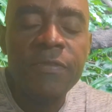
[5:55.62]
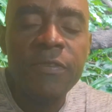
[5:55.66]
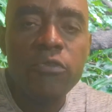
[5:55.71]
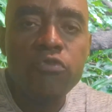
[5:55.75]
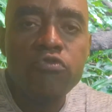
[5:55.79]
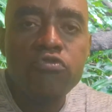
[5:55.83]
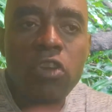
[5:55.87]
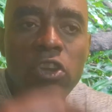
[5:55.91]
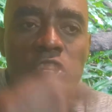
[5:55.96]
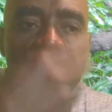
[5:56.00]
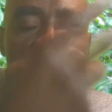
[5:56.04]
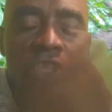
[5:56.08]
to
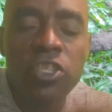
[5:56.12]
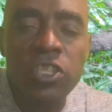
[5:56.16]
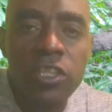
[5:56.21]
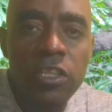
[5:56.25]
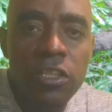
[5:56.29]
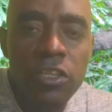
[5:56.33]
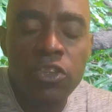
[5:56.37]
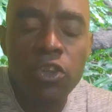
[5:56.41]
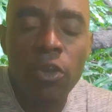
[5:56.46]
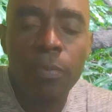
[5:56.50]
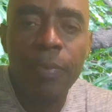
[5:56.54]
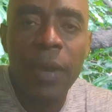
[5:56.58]
rush
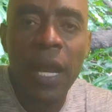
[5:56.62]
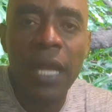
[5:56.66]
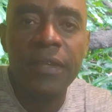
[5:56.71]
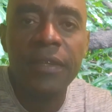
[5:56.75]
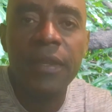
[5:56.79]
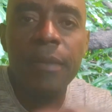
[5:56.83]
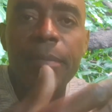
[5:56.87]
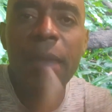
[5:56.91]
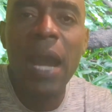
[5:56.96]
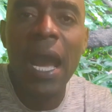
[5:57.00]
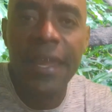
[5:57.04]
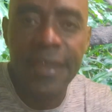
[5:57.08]
you on
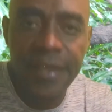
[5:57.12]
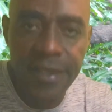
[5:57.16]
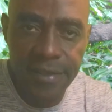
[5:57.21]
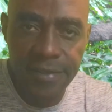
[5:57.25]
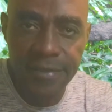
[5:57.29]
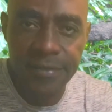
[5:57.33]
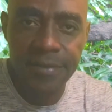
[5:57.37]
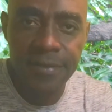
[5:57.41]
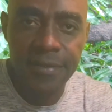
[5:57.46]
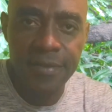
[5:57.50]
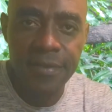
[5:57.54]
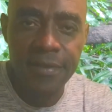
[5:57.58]
the bike.
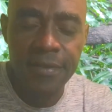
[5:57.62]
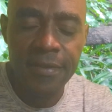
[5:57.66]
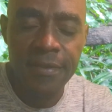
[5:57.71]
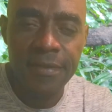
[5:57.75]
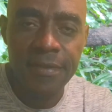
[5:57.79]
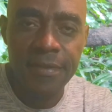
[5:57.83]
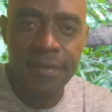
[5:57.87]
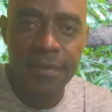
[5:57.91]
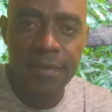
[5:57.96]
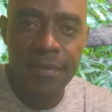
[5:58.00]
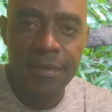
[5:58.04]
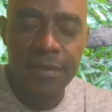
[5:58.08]

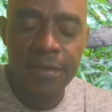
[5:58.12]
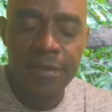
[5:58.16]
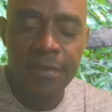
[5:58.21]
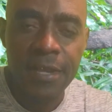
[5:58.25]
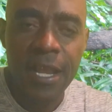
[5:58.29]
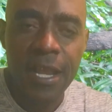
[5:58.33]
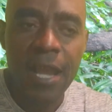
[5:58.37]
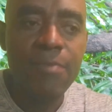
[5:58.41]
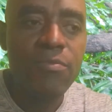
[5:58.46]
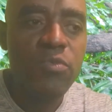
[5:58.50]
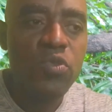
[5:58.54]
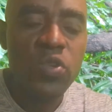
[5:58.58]

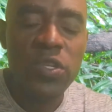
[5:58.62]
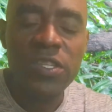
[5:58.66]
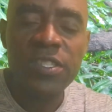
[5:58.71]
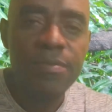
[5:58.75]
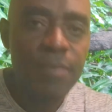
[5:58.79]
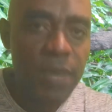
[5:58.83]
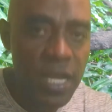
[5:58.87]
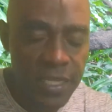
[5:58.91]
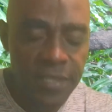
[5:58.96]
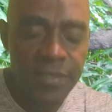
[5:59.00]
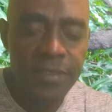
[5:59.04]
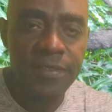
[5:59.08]
Because most
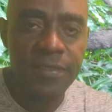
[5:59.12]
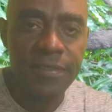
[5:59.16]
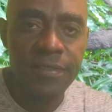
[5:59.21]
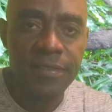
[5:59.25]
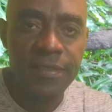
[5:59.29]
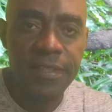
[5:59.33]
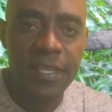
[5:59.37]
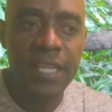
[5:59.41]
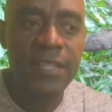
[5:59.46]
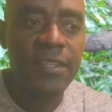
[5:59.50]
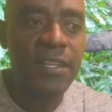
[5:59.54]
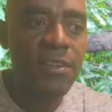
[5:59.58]
man
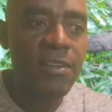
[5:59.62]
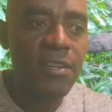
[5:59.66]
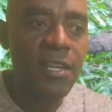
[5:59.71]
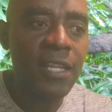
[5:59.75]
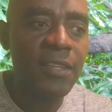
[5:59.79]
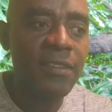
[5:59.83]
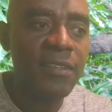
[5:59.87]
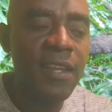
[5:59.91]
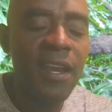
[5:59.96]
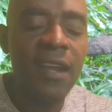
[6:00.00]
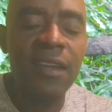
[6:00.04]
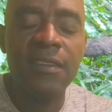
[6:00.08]
get
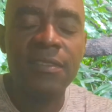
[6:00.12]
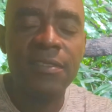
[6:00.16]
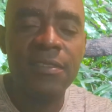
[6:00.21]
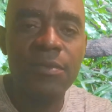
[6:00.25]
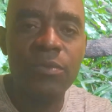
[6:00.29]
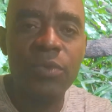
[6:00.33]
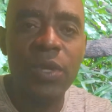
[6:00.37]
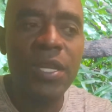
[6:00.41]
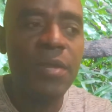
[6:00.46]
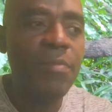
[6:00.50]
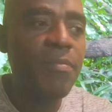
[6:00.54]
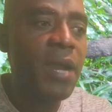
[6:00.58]
attacked
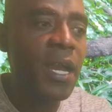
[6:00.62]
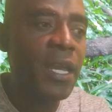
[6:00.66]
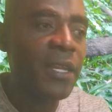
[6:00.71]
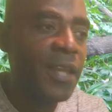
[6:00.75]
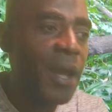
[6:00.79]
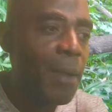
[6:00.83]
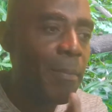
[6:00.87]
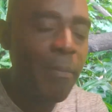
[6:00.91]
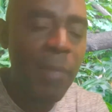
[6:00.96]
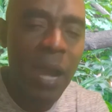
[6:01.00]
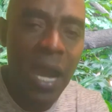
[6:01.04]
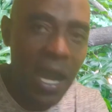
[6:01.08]
when in
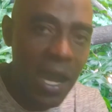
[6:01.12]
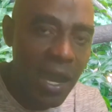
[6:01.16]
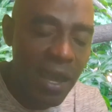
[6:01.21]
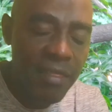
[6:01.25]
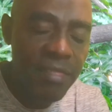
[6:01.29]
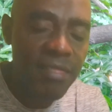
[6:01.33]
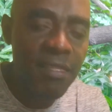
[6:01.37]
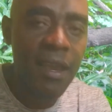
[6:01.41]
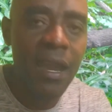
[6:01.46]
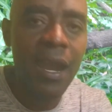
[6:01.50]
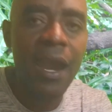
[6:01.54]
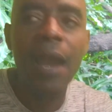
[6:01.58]
a
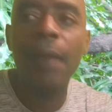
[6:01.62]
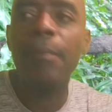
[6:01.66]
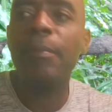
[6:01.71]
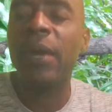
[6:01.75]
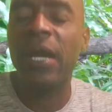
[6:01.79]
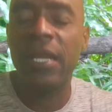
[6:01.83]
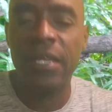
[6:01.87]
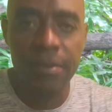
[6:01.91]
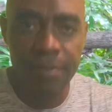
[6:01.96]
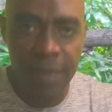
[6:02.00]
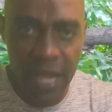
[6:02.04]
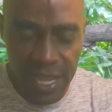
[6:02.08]
bath or
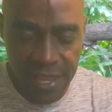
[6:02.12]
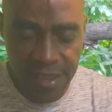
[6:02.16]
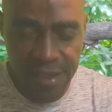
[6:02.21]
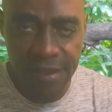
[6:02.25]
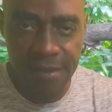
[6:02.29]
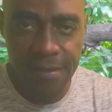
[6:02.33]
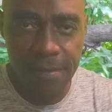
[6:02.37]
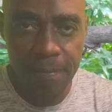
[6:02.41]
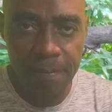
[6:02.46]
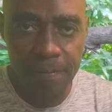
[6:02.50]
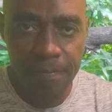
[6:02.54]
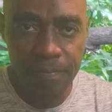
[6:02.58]
on the bike.